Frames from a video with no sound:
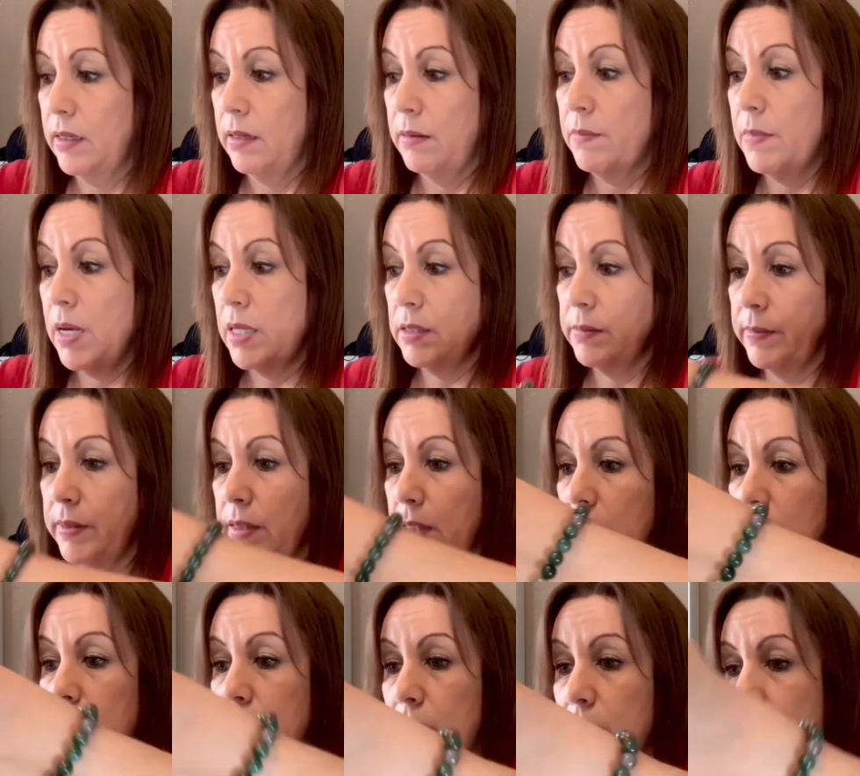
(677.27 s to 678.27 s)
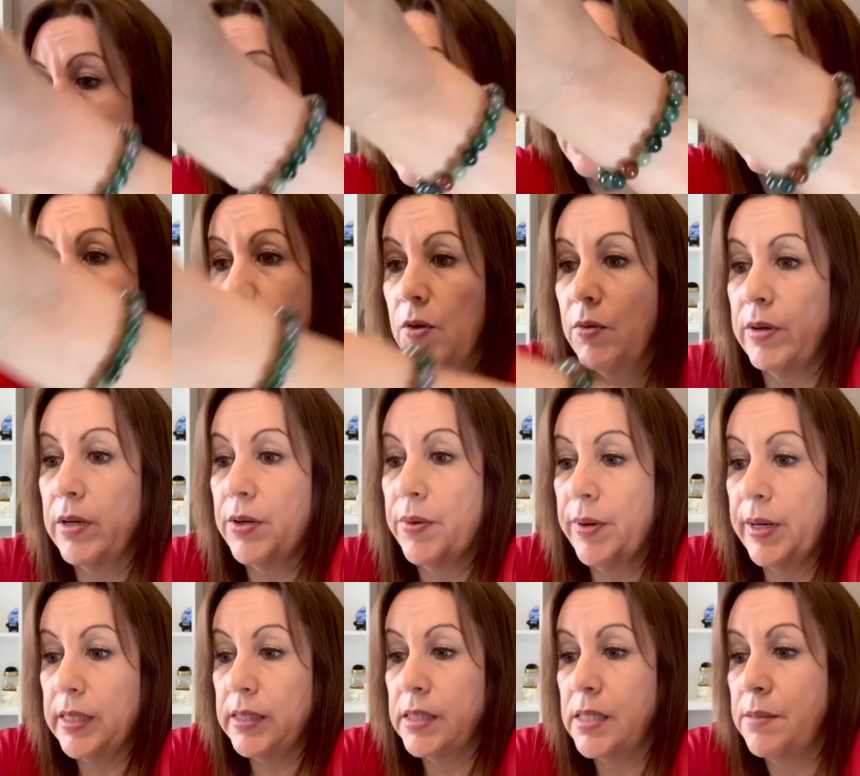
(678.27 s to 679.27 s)
My husband thinks that I'm going
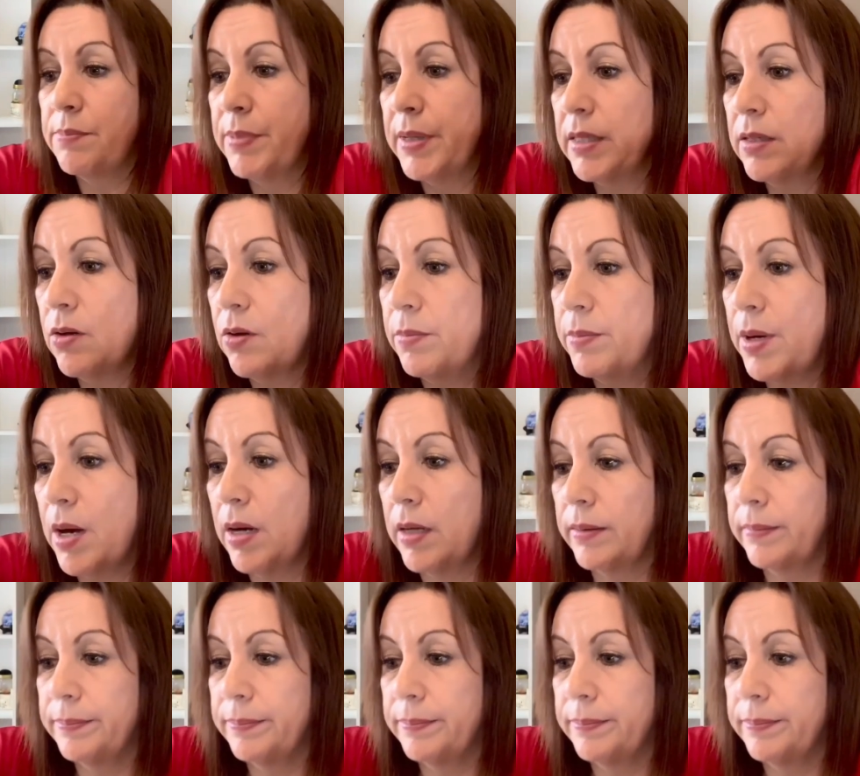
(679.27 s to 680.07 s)
crazy, but no, I'm not.